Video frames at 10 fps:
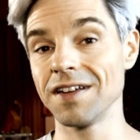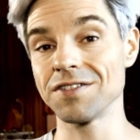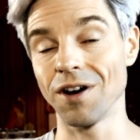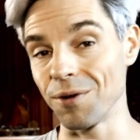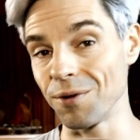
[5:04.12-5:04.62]

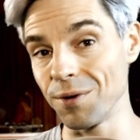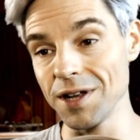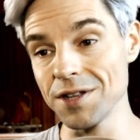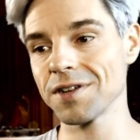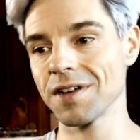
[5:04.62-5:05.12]

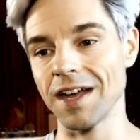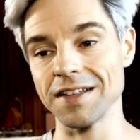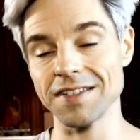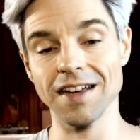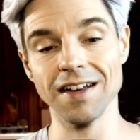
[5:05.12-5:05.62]

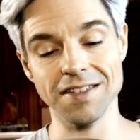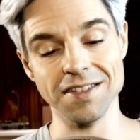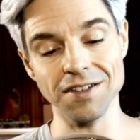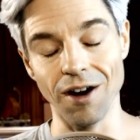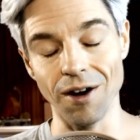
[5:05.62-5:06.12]
has
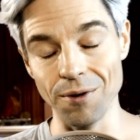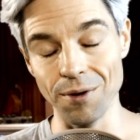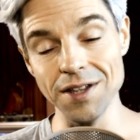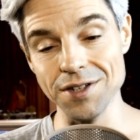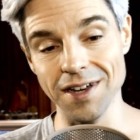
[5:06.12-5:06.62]
its
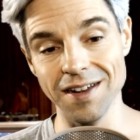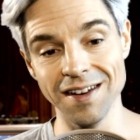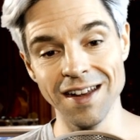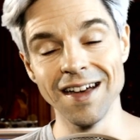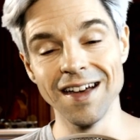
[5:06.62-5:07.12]

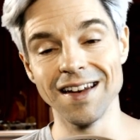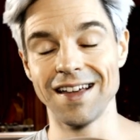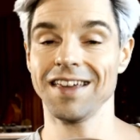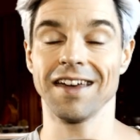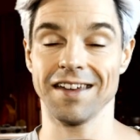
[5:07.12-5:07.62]
origin
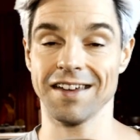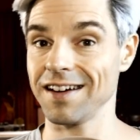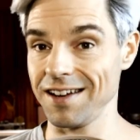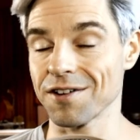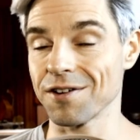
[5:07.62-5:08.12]
like in
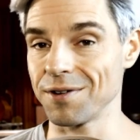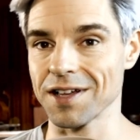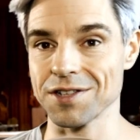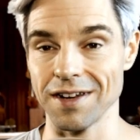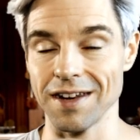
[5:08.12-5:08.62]
color
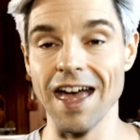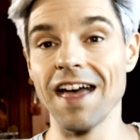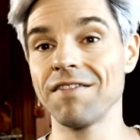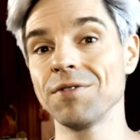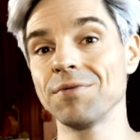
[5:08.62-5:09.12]
correction.
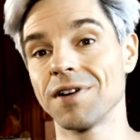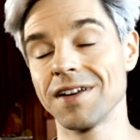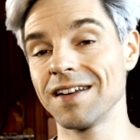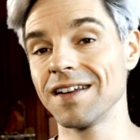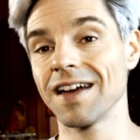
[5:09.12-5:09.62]

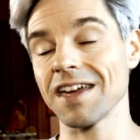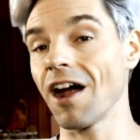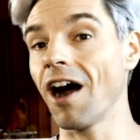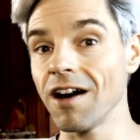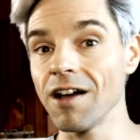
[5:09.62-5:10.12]
Everyone like in
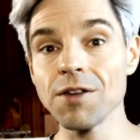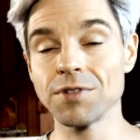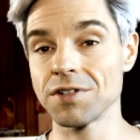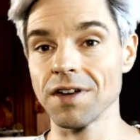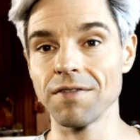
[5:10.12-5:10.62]

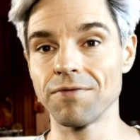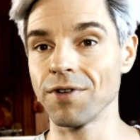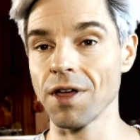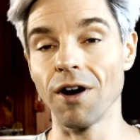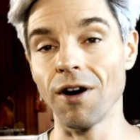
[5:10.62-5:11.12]
Hollywood,
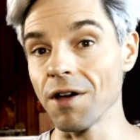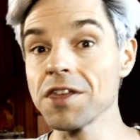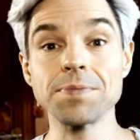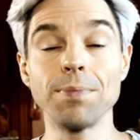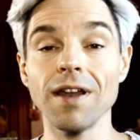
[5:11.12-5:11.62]
for all
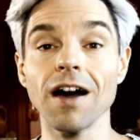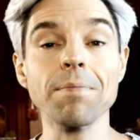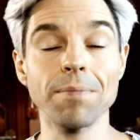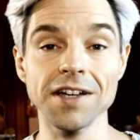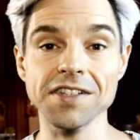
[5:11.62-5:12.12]
these
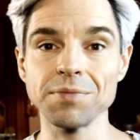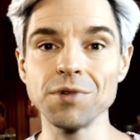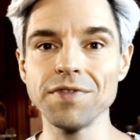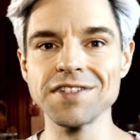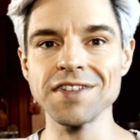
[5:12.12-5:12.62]
blockbuster
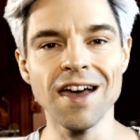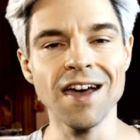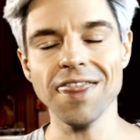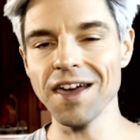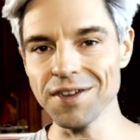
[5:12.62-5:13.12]
movies,
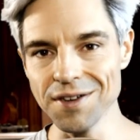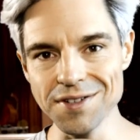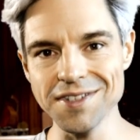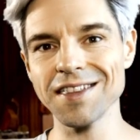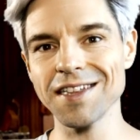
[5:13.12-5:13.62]
they're
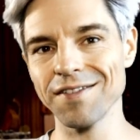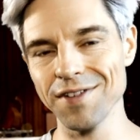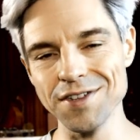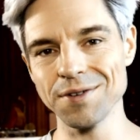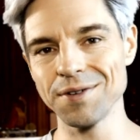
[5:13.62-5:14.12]
using
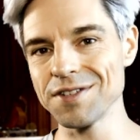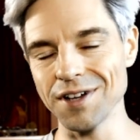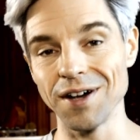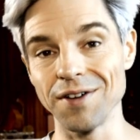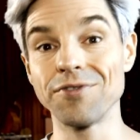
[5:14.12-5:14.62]
DaVinci
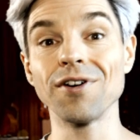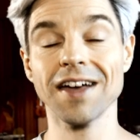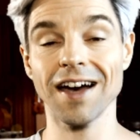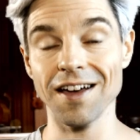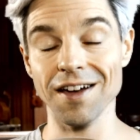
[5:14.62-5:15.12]
Resolve for
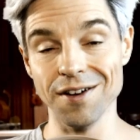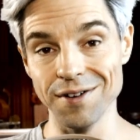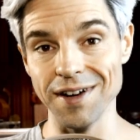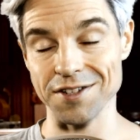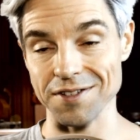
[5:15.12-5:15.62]
color
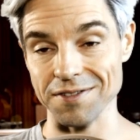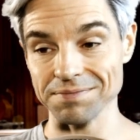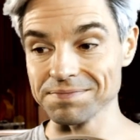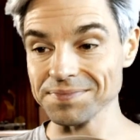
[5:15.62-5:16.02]
correction.